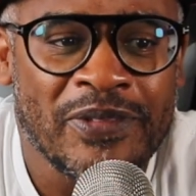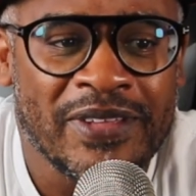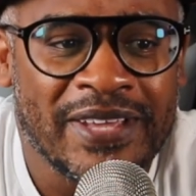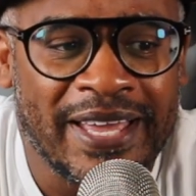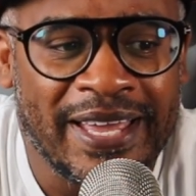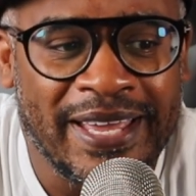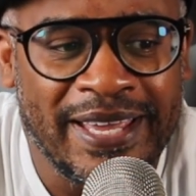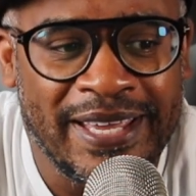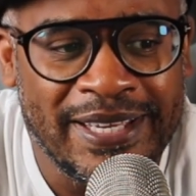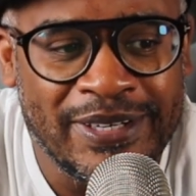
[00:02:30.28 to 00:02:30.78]

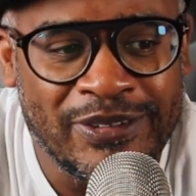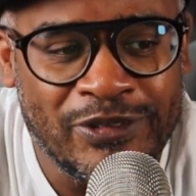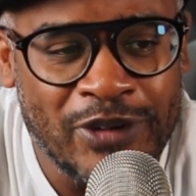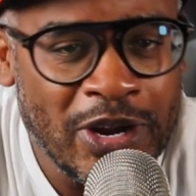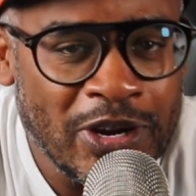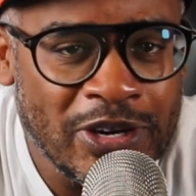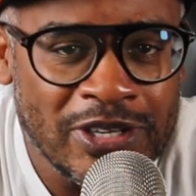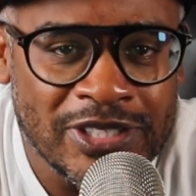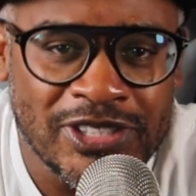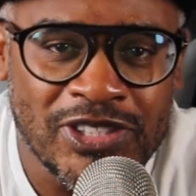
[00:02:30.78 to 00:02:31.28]
And
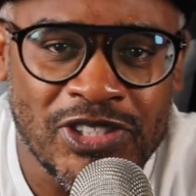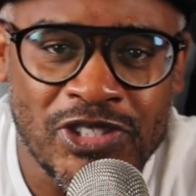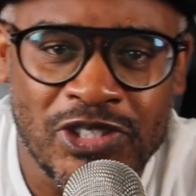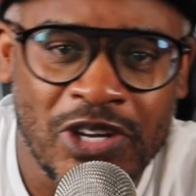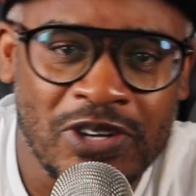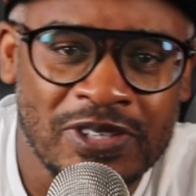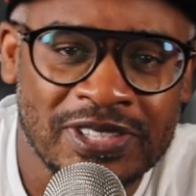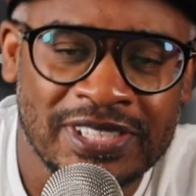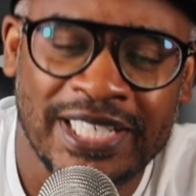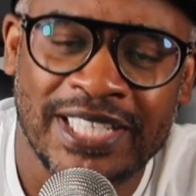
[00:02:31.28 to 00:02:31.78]
Rutgers,
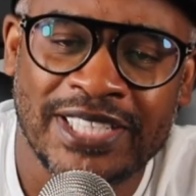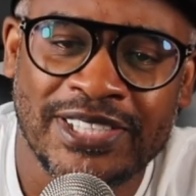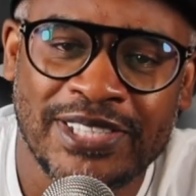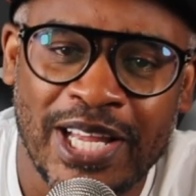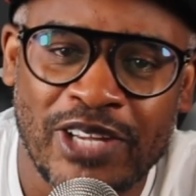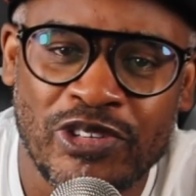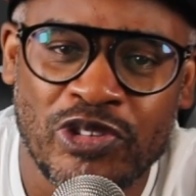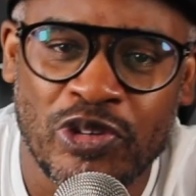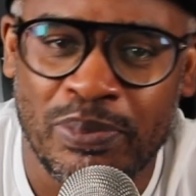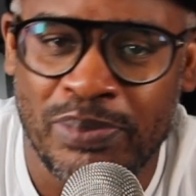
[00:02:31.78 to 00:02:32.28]
it's
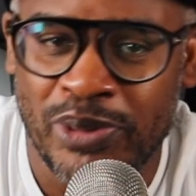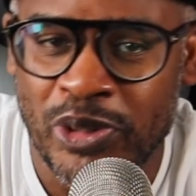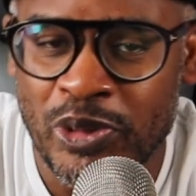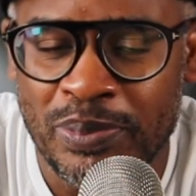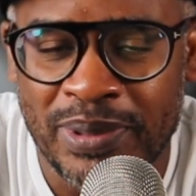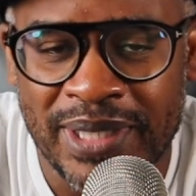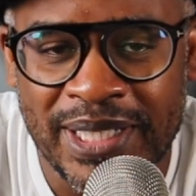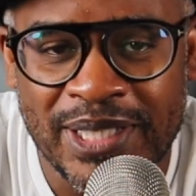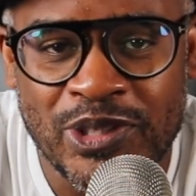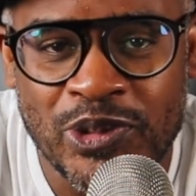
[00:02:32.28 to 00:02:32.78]
not your blue
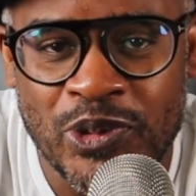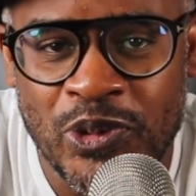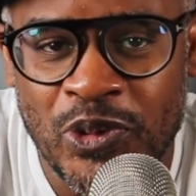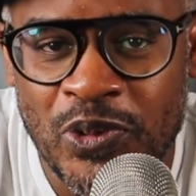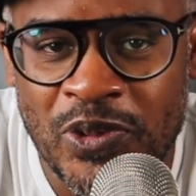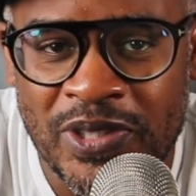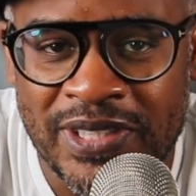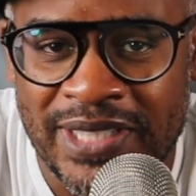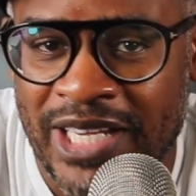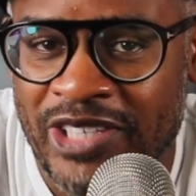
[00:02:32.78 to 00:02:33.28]
blood
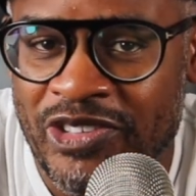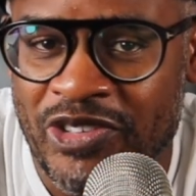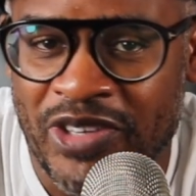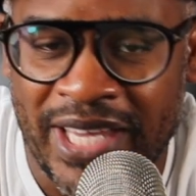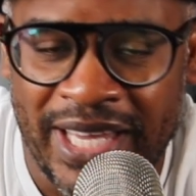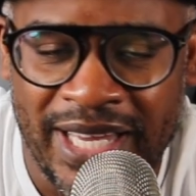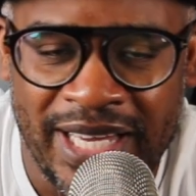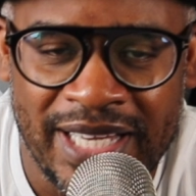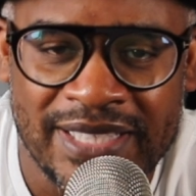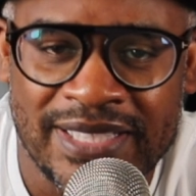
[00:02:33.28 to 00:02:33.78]
school. It's not your
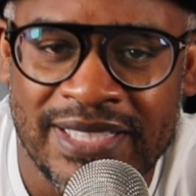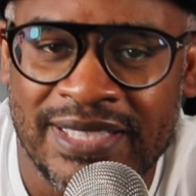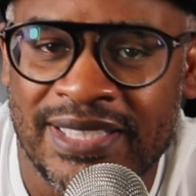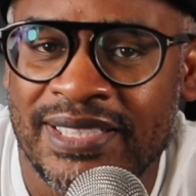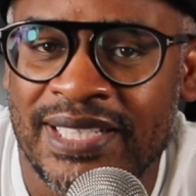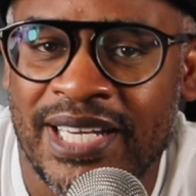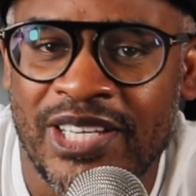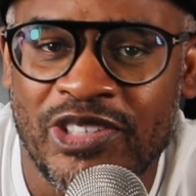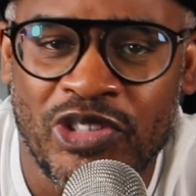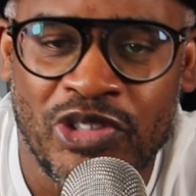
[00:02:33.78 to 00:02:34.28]
Kansas. It's
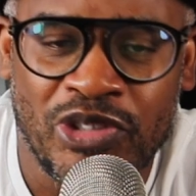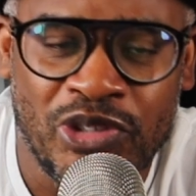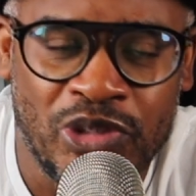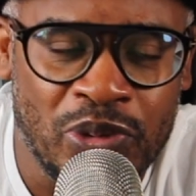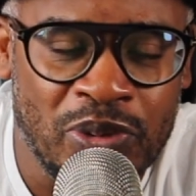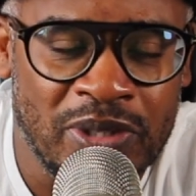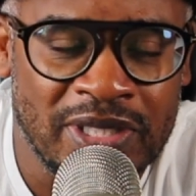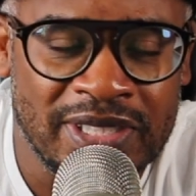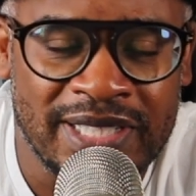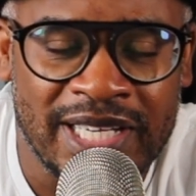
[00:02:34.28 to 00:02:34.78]
not your
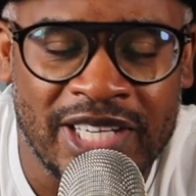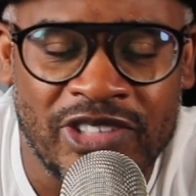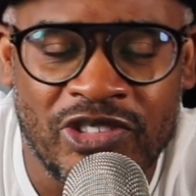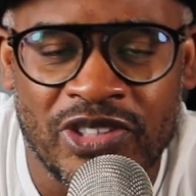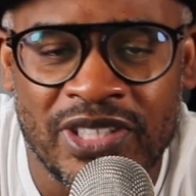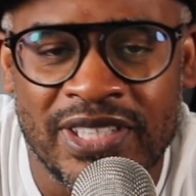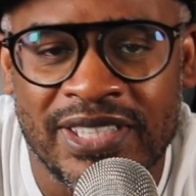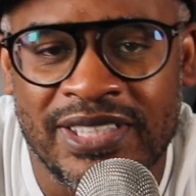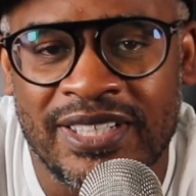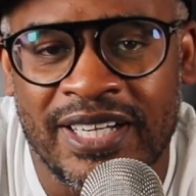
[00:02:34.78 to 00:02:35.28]
Duke. It's not your
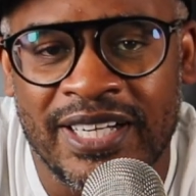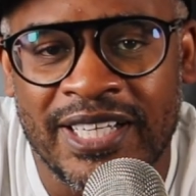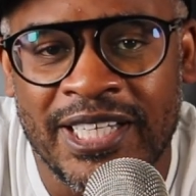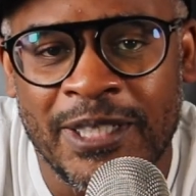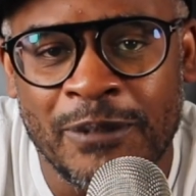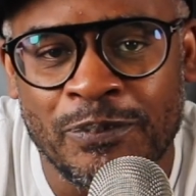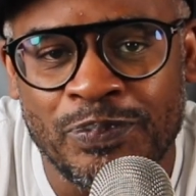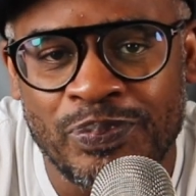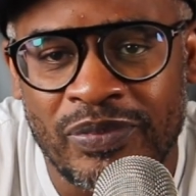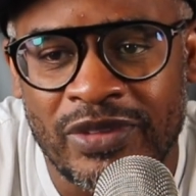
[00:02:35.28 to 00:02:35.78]

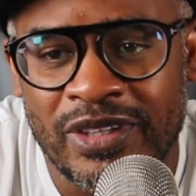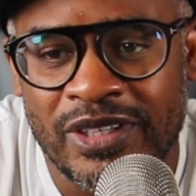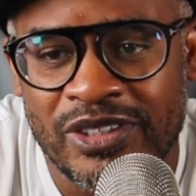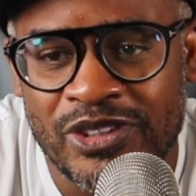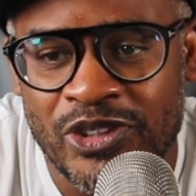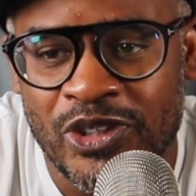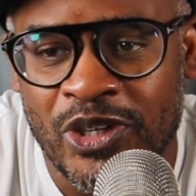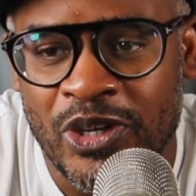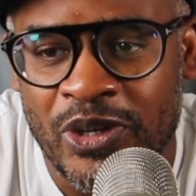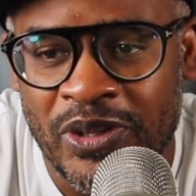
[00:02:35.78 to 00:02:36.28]
Kentucky.
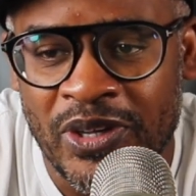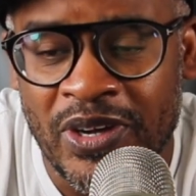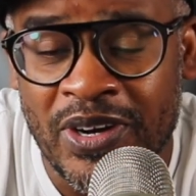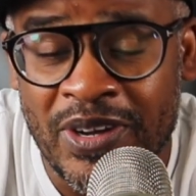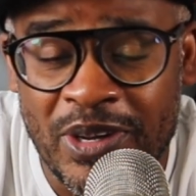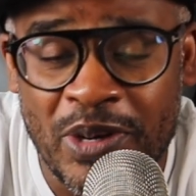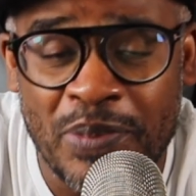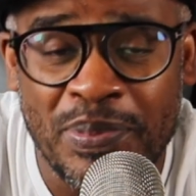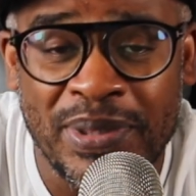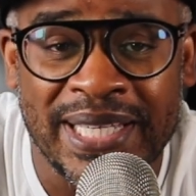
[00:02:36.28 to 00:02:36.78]
So there are
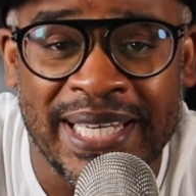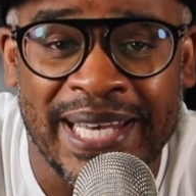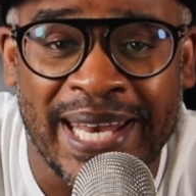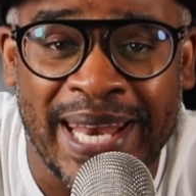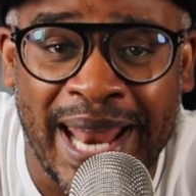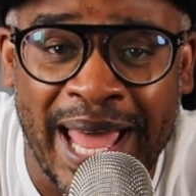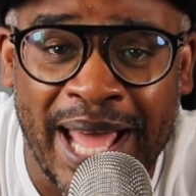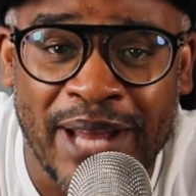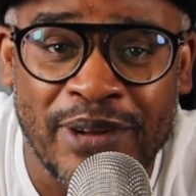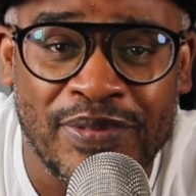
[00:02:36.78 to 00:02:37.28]
going to be a
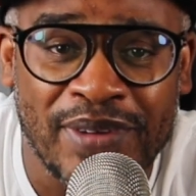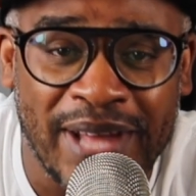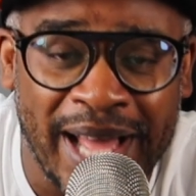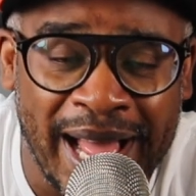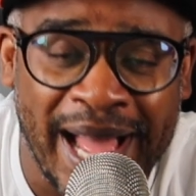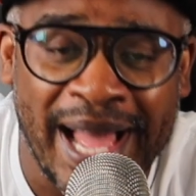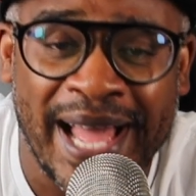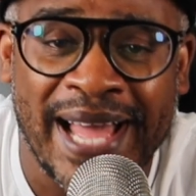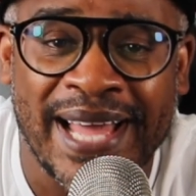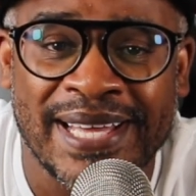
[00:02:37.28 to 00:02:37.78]
lot of
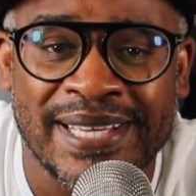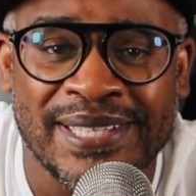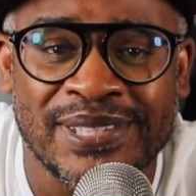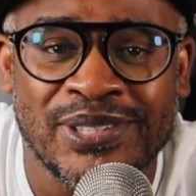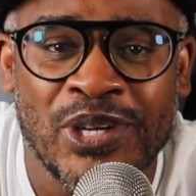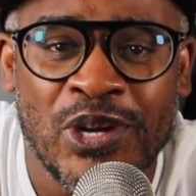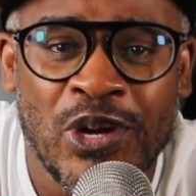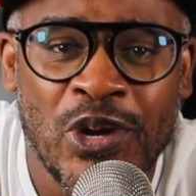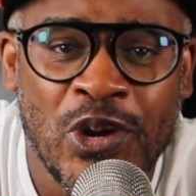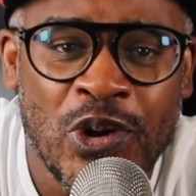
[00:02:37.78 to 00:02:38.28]
eyes
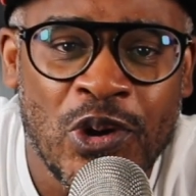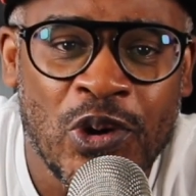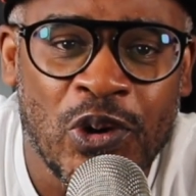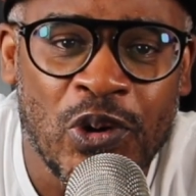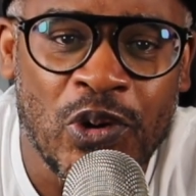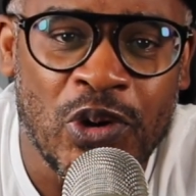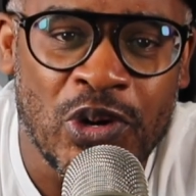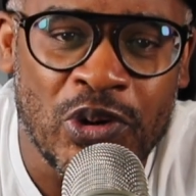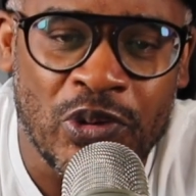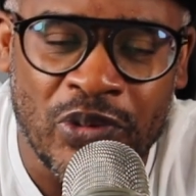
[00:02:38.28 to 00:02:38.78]

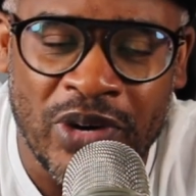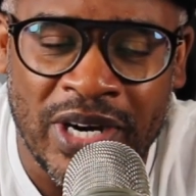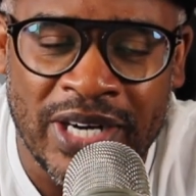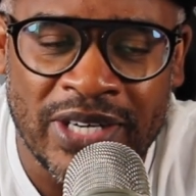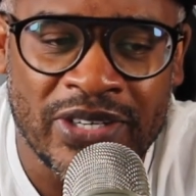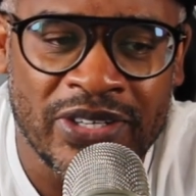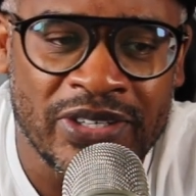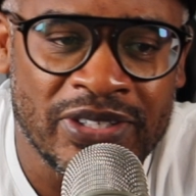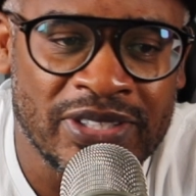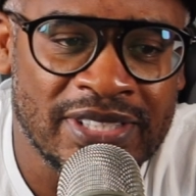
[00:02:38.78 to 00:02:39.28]
on
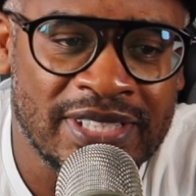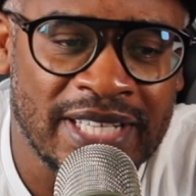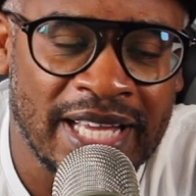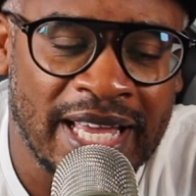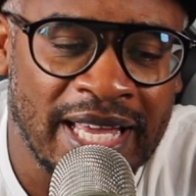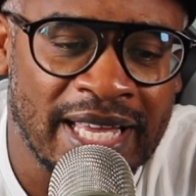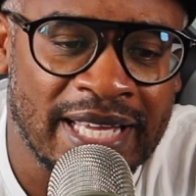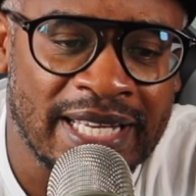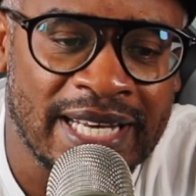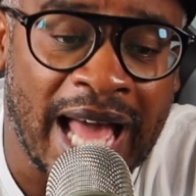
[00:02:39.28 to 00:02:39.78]
Rutgers.
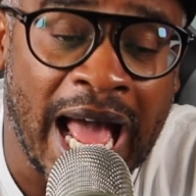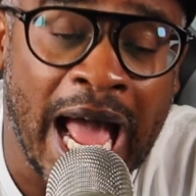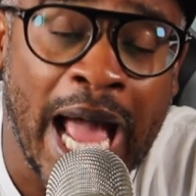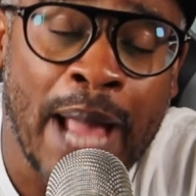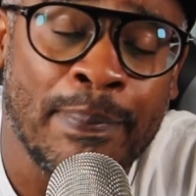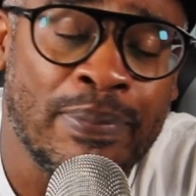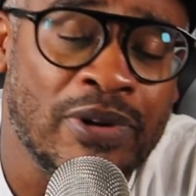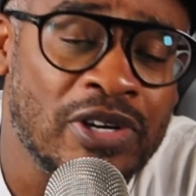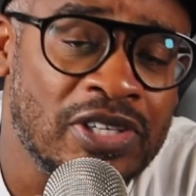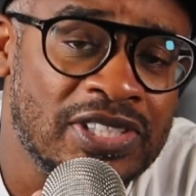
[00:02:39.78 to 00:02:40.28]
And I
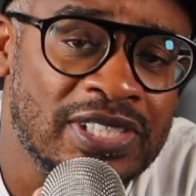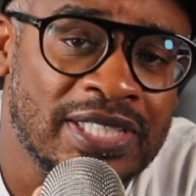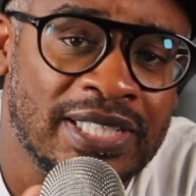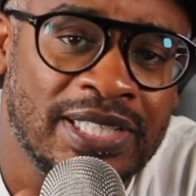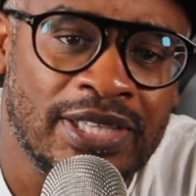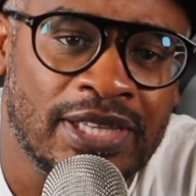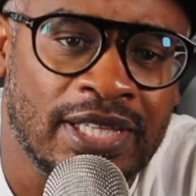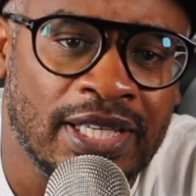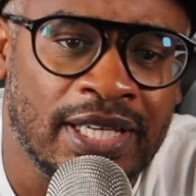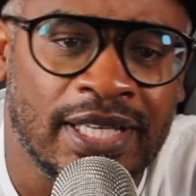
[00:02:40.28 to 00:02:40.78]
personally
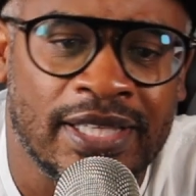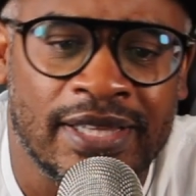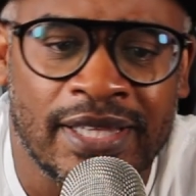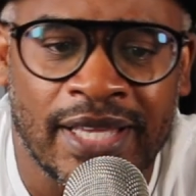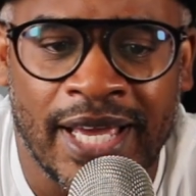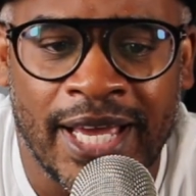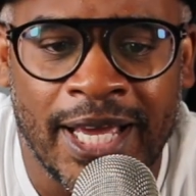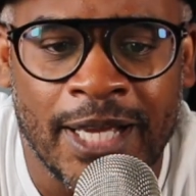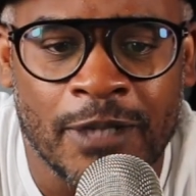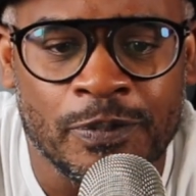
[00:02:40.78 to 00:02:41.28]
think
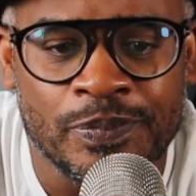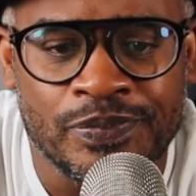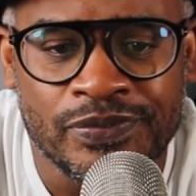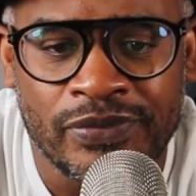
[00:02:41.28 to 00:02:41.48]
that